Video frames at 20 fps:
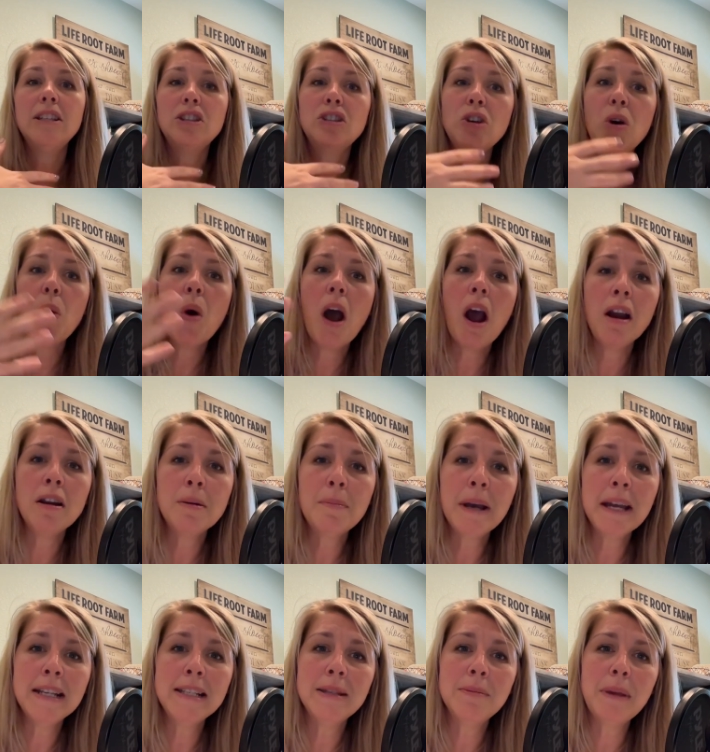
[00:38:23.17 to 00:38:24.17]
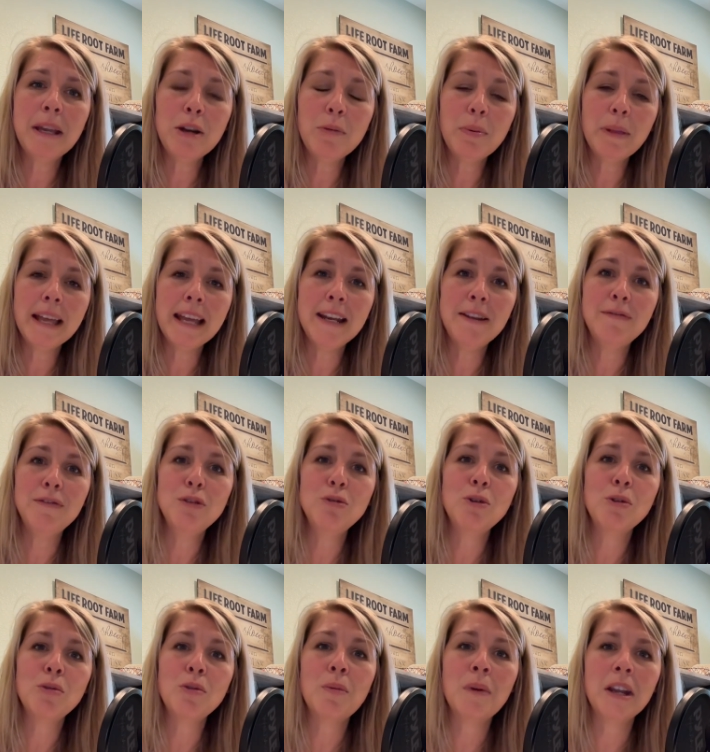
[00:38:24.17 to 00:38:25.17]
it's so hard to buy a tomato plant if
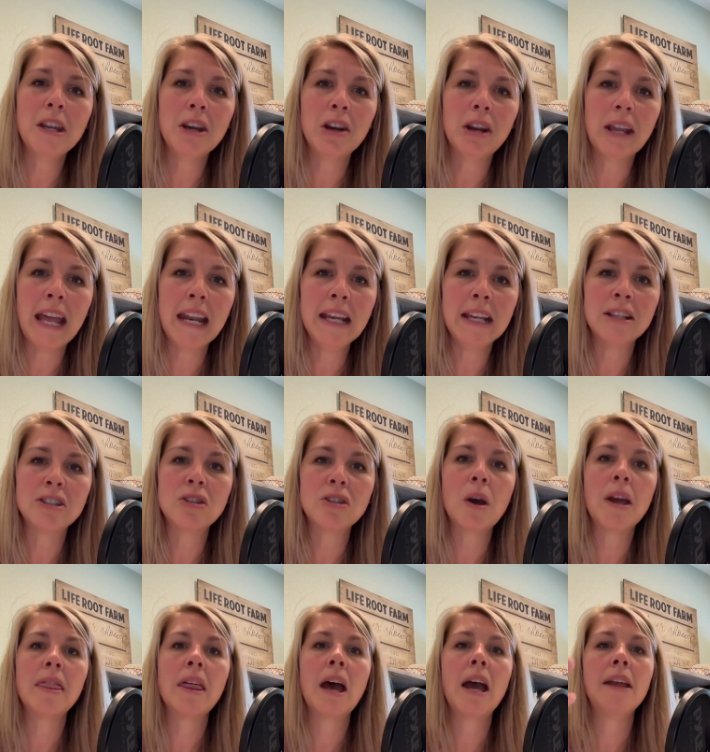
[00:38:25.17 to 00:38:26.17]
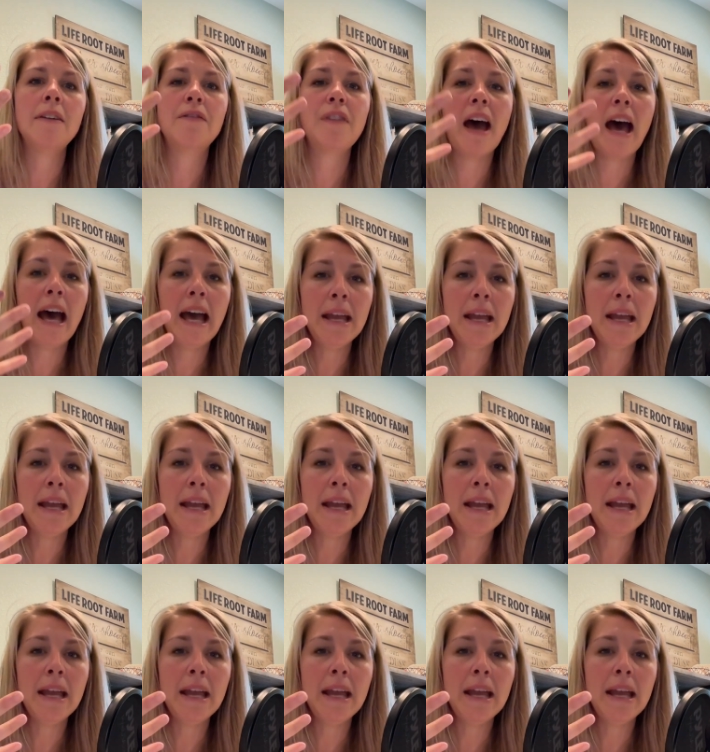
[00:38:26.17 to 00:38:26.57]
you don't know what you're getting. So I thought if